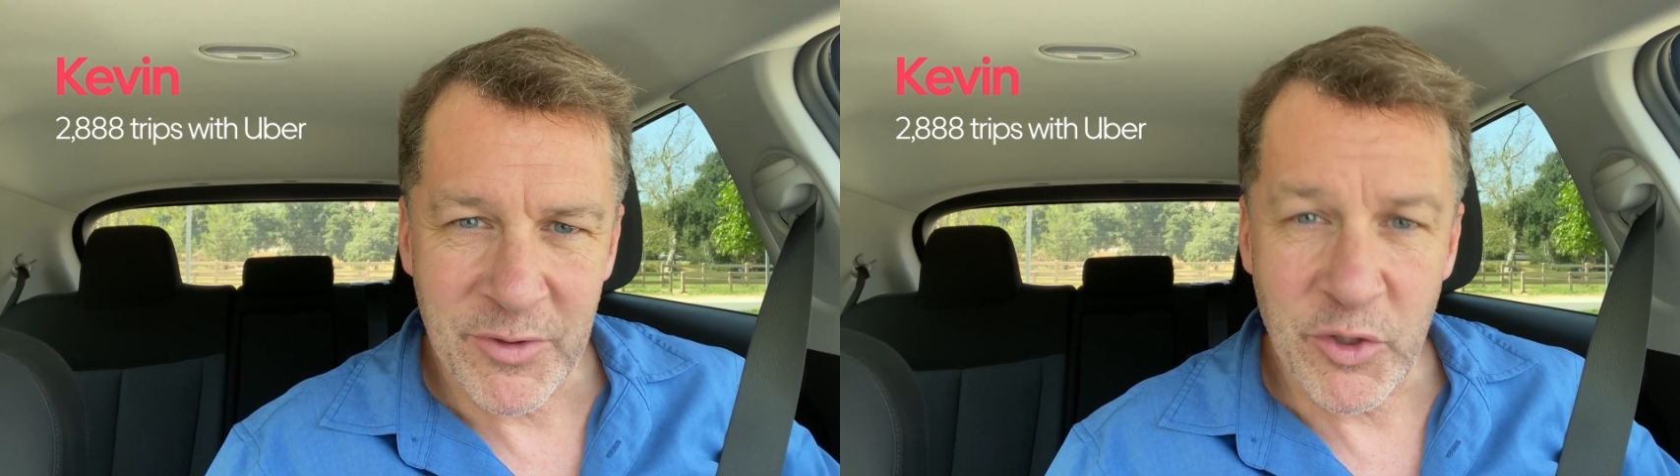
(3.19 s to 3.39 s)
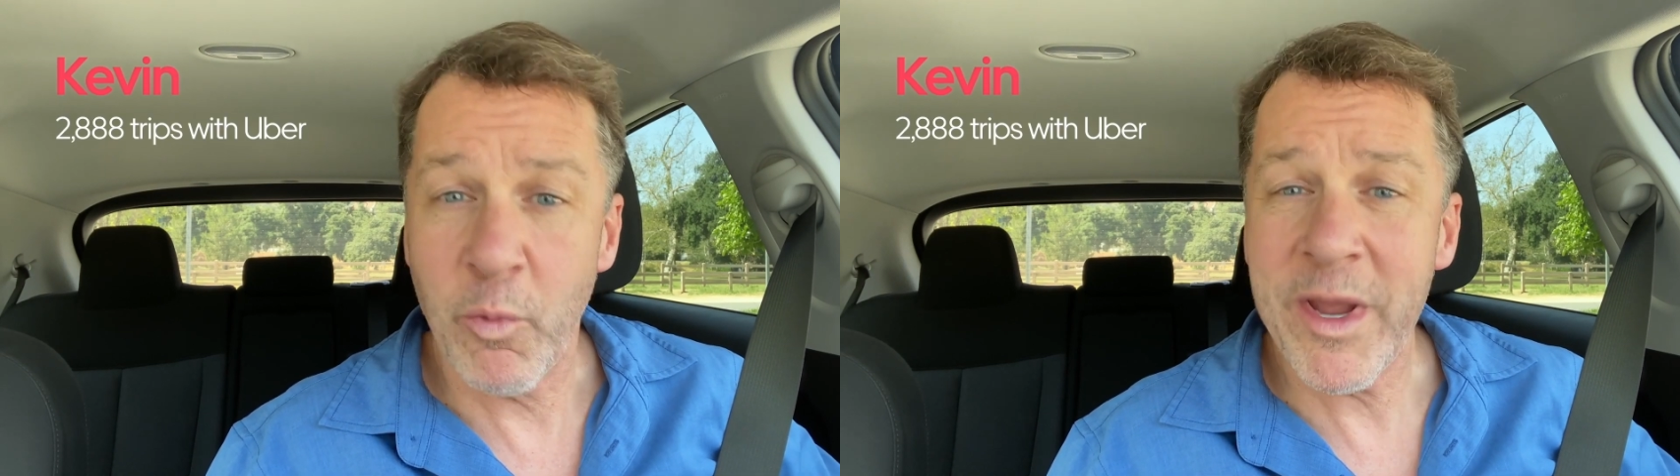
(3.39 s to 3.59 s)

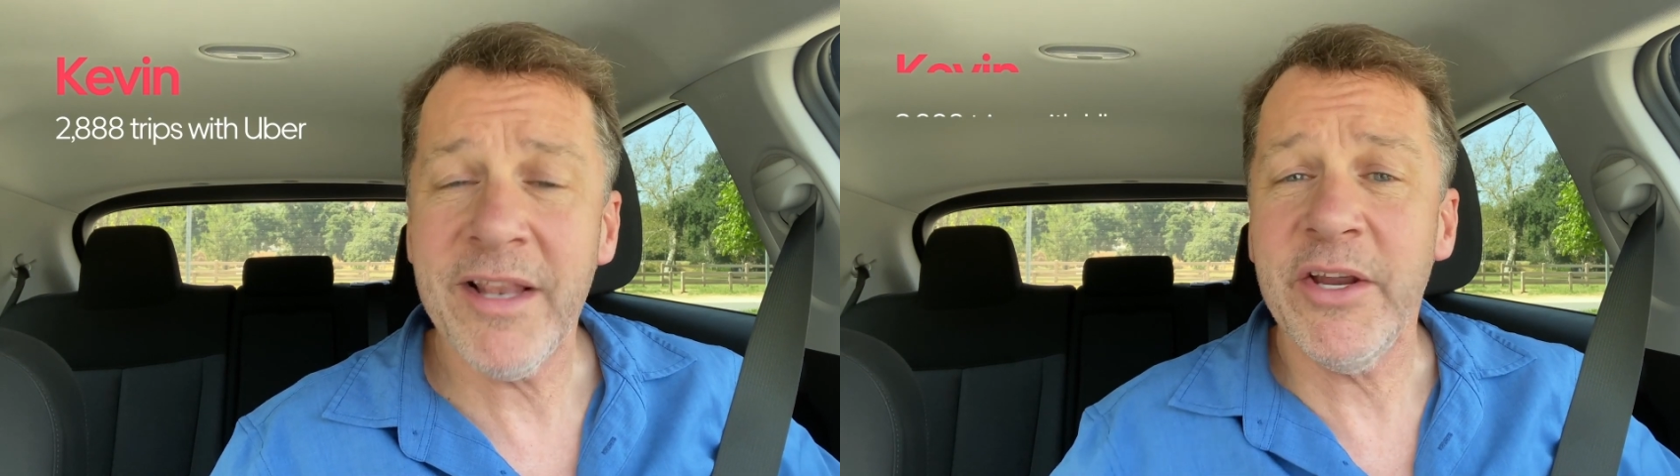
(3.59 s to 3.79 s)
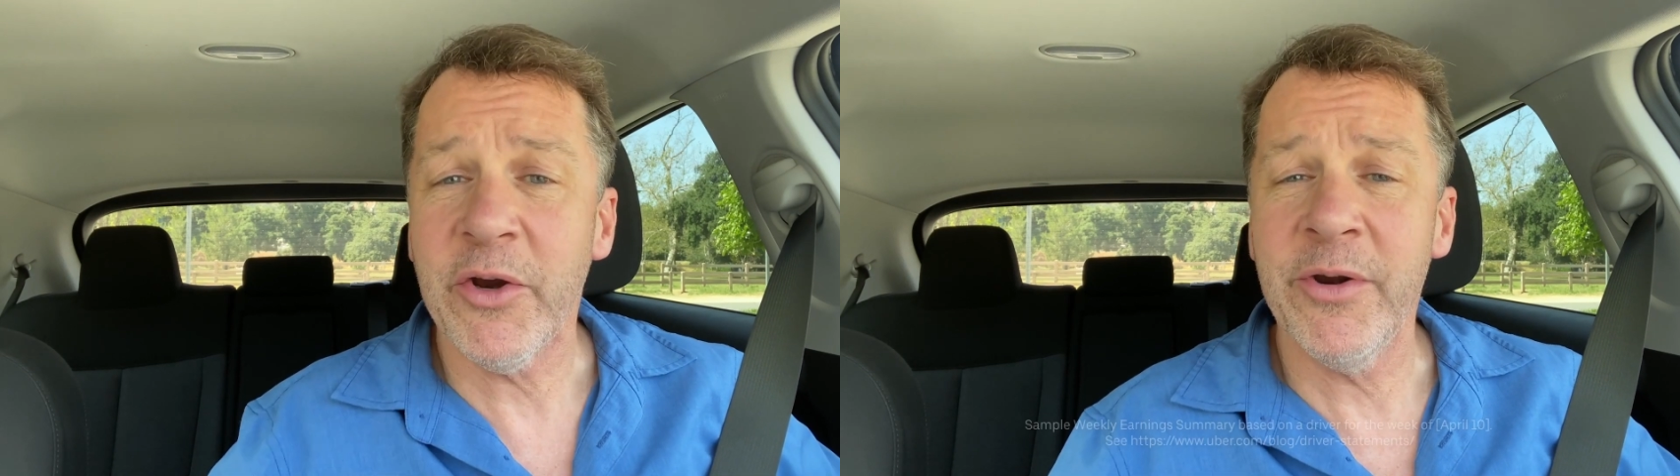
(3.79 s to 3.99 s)
Your
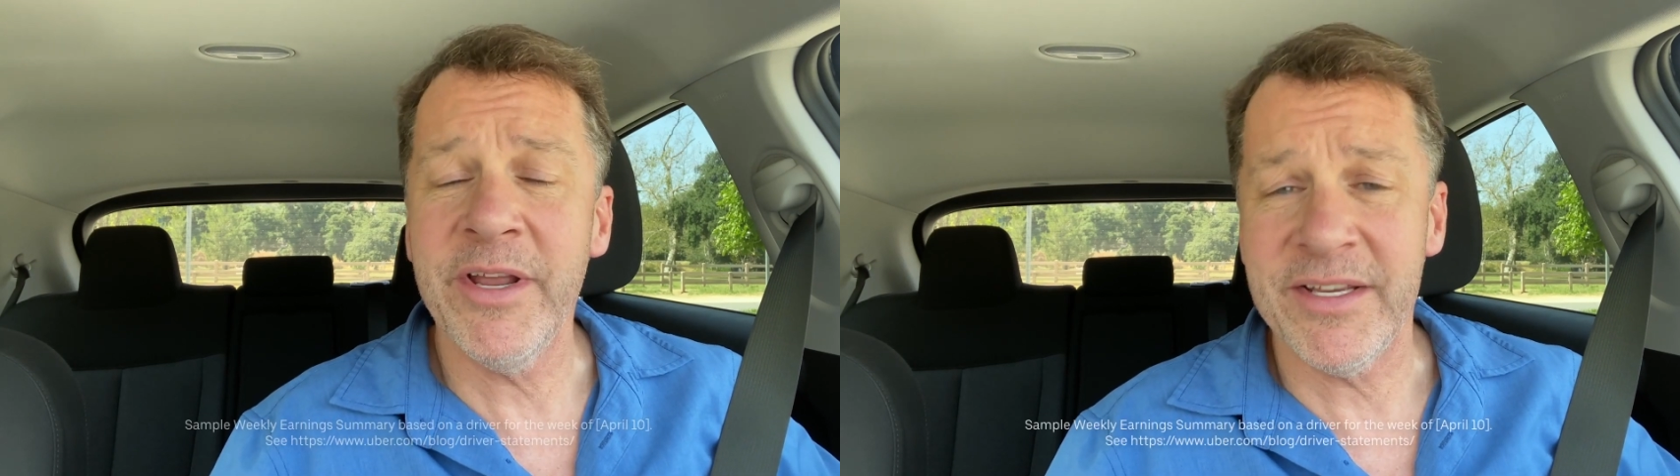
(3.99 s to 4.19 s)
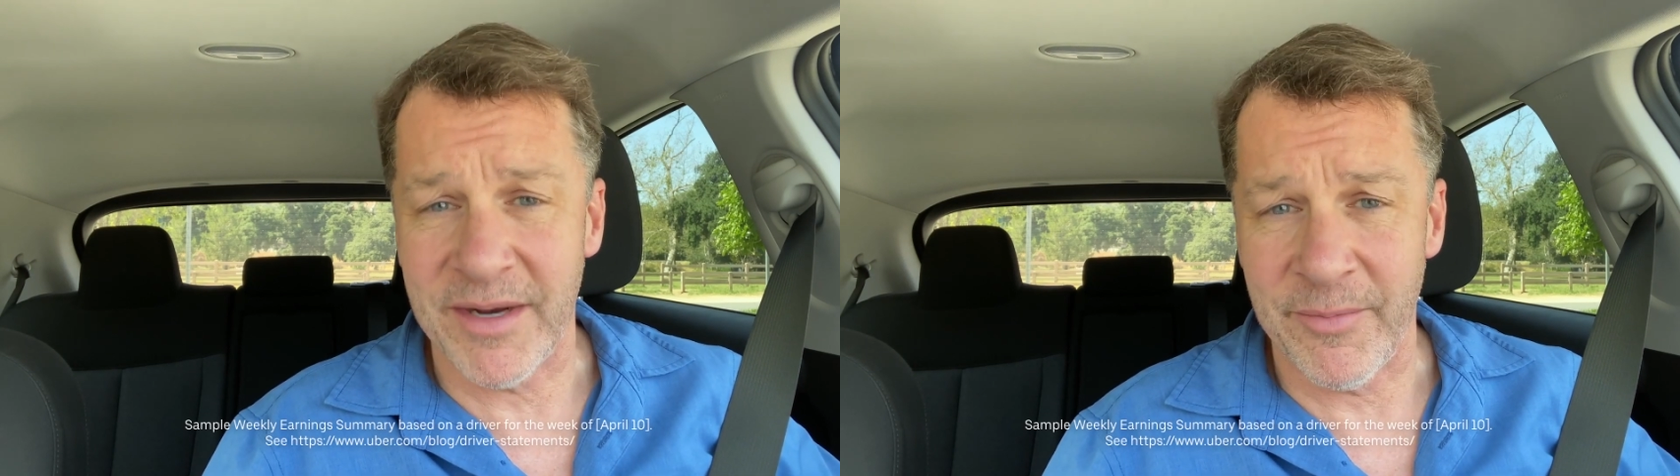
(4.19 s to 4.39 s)
weekly
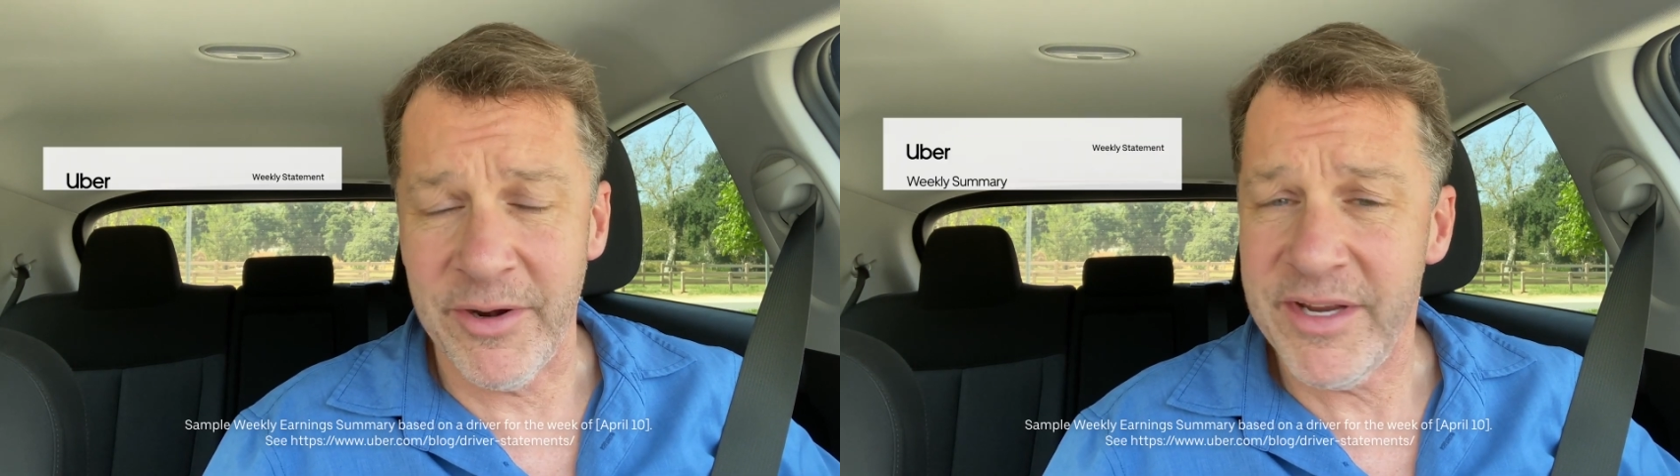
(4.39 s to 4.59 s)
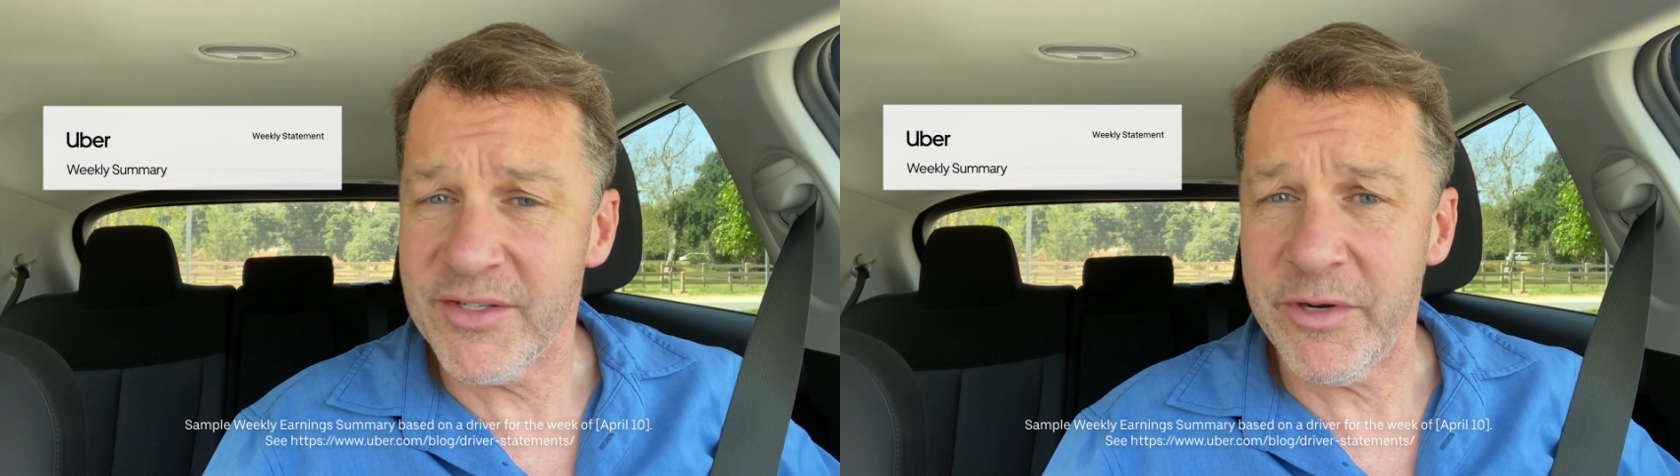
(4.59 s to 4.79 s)
earnings
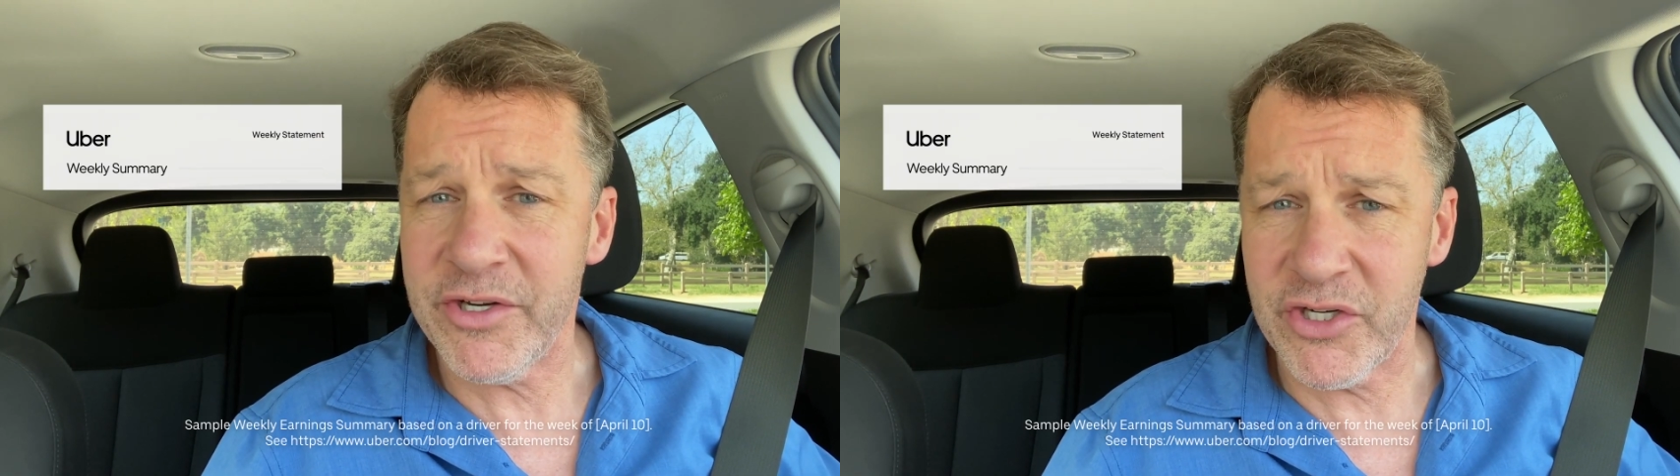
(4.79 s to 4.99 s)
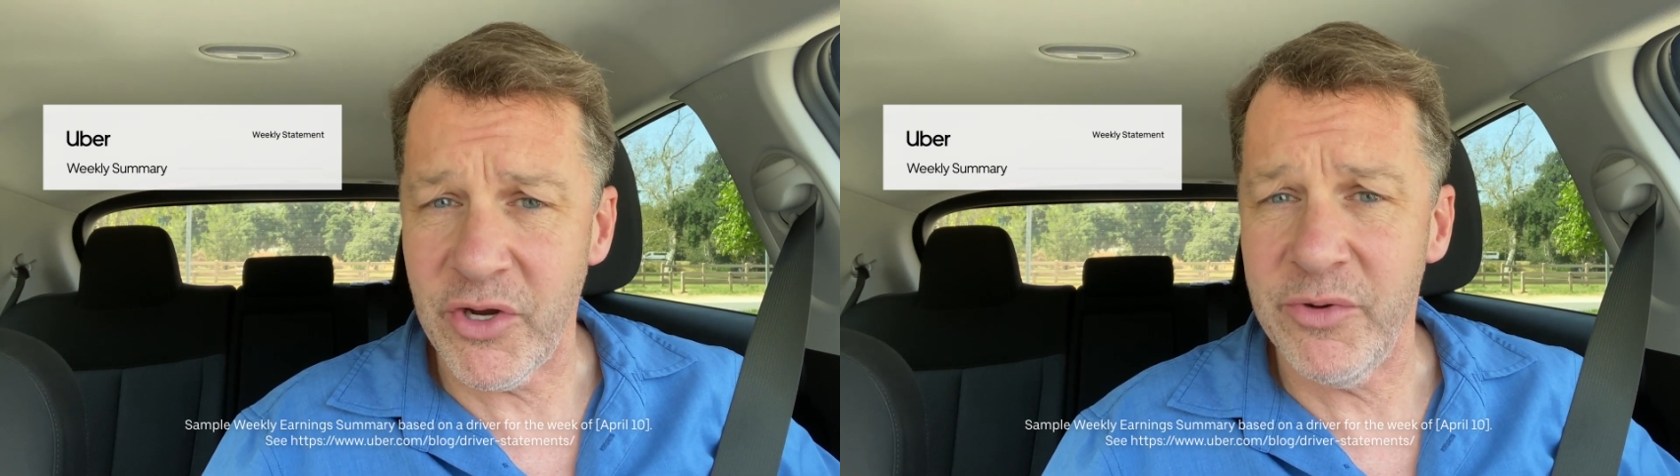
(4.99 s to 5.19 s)
summary is
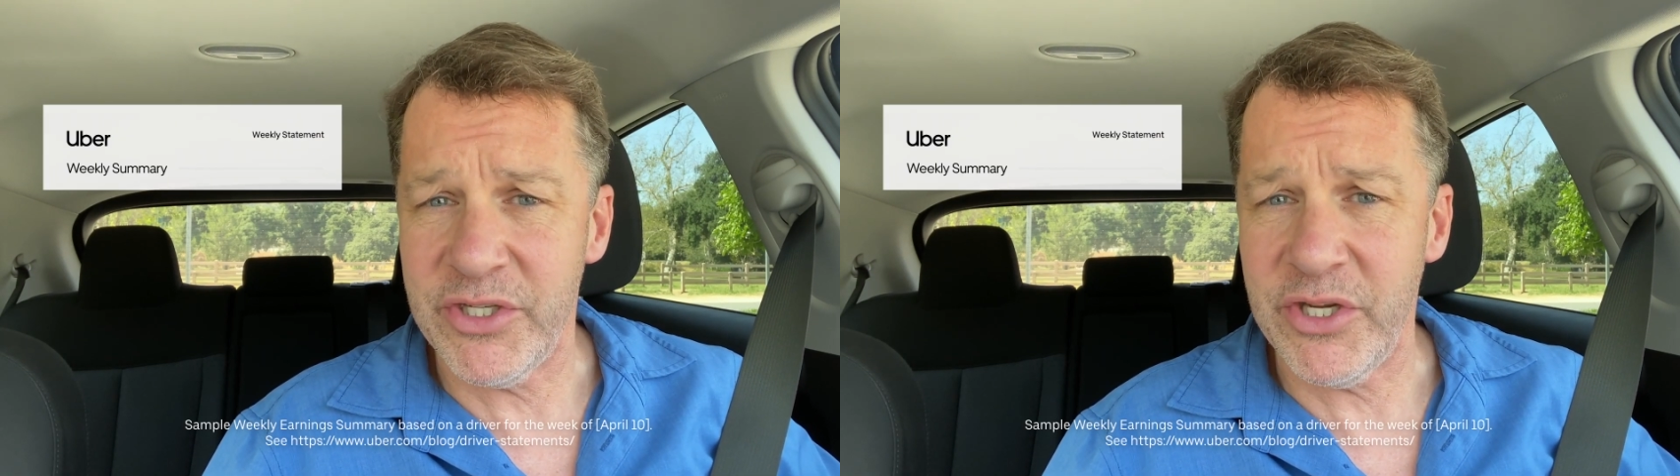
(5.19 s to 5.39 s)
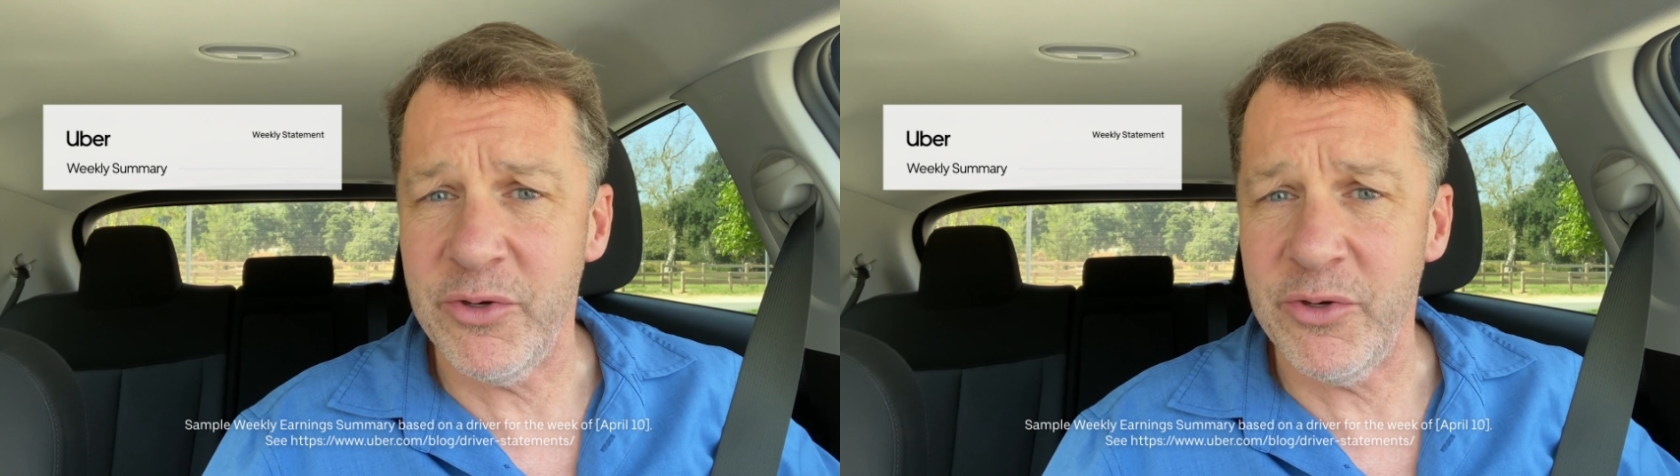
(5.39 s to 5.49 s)
what shows